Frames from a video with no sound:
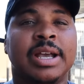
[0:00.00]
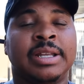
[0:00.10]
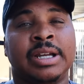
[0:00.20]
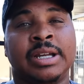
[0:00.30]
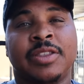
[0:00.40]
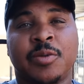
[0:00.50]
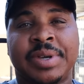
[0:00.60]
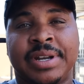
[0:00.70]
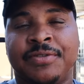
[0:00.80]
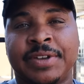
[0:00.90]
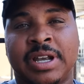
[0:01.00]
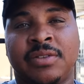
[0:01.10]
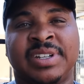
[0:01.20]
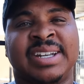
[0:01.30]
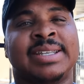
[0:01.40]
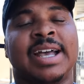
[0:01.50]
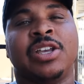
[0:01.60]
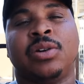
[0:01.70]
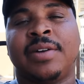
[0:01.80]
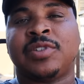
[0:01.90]
And then another benefit of it is
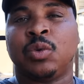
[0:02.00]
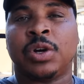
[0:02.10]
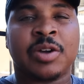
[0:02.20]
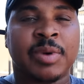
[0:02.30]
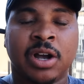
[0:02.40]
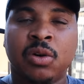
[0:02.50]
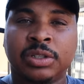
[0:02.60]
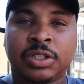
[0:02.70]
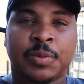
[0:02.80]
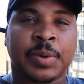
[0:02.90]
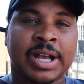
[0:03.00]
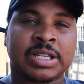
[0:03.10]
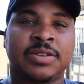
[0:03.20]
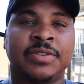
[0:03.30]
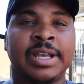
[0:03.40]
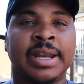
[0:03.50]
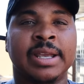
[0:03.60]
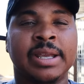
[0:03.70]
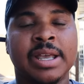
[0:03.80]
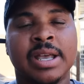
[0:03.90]
that you don't have to worry about going through the process of
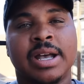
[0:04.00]
getting